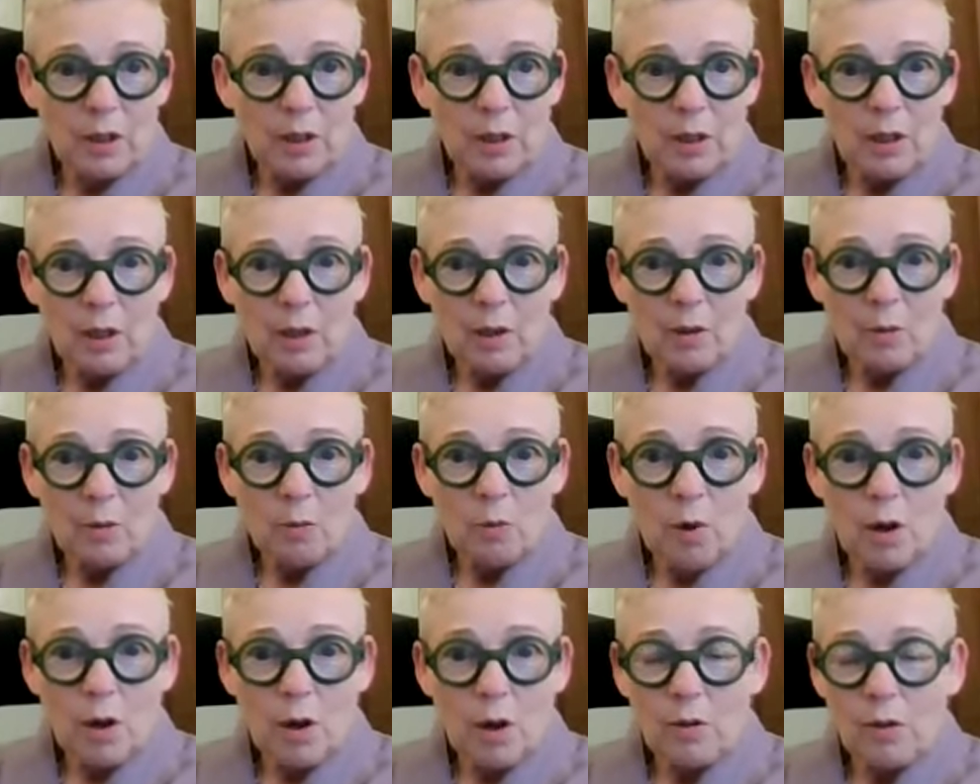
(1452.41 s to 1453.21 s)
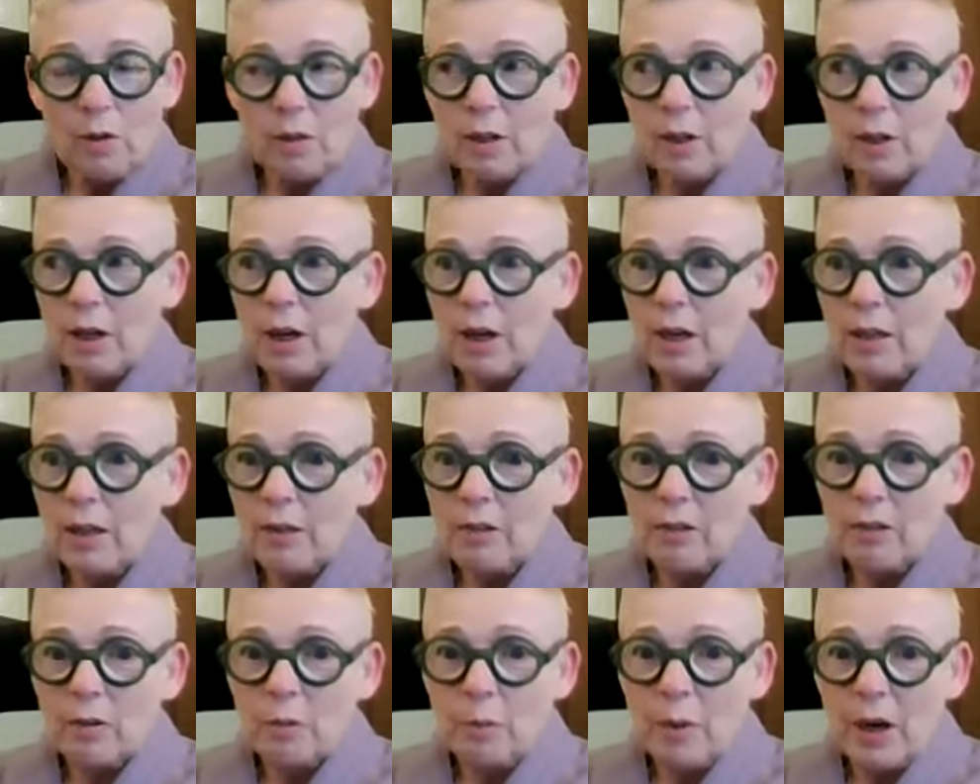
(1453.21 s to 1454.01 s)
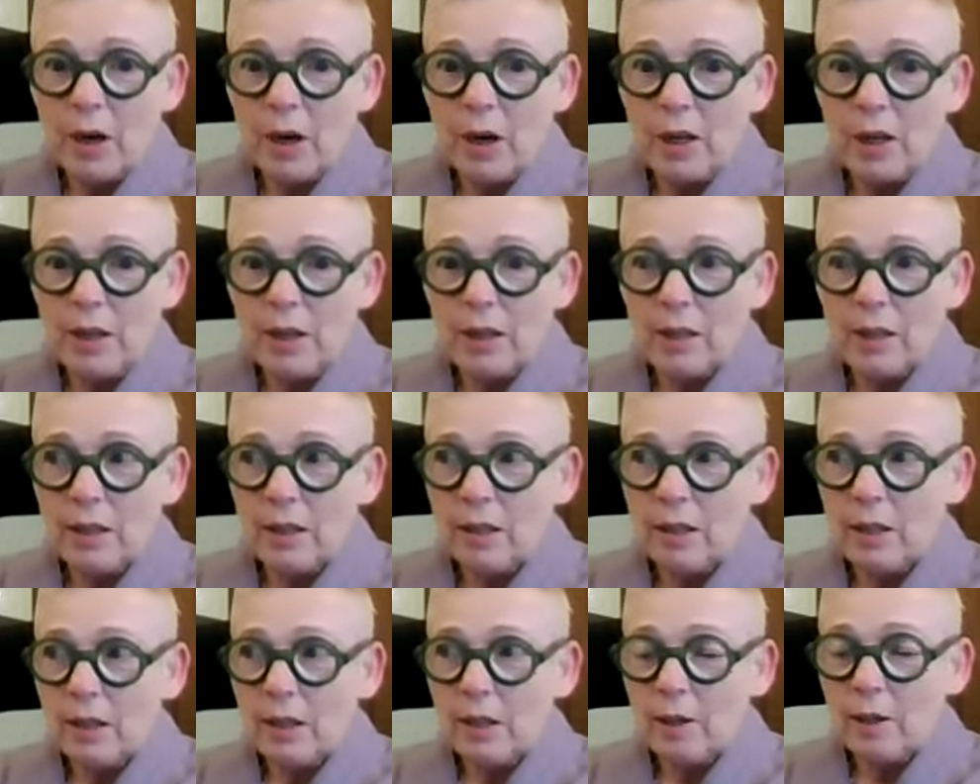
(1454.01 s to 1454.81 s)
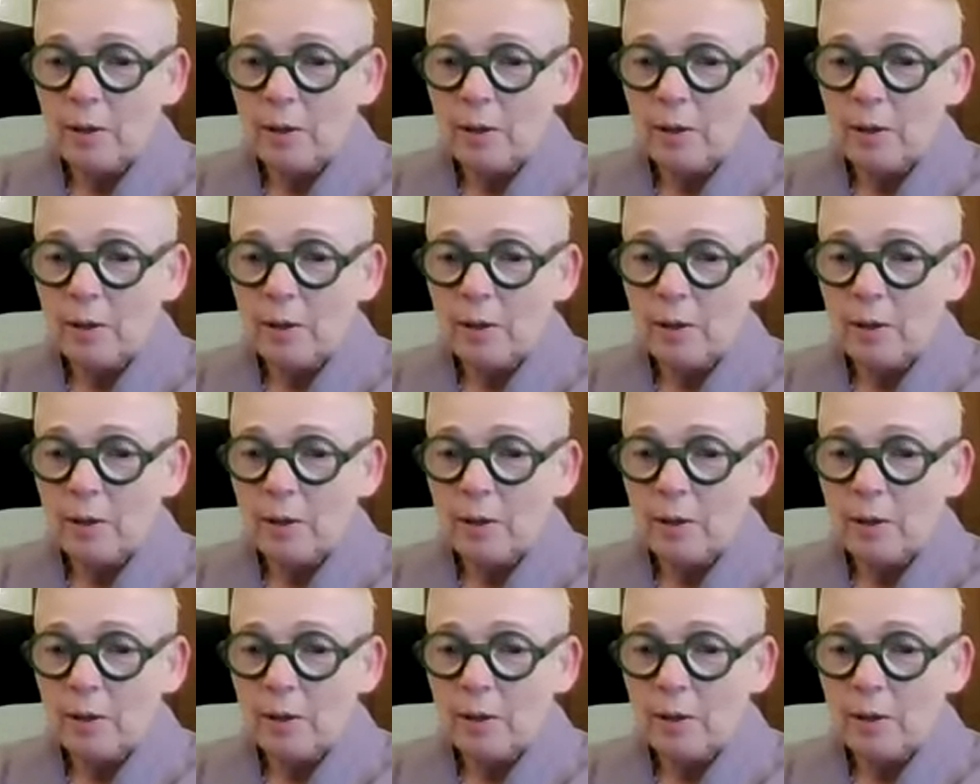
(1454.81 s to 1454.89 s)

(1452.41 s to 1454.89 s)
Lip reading: one organized by